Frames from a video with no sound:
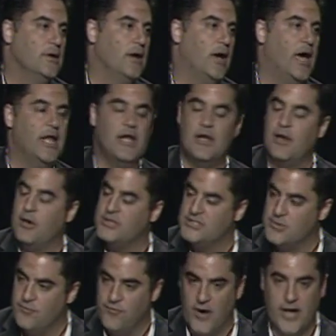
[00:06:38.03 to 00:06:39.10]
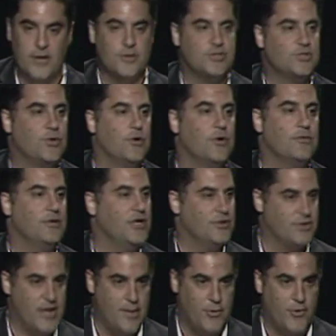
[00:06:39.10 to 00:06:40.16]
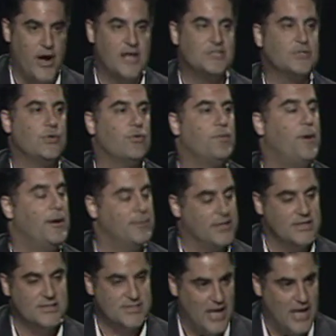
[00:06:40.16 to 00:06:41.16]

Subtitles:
And then there are some fighters who are neither Democrats or Republicans.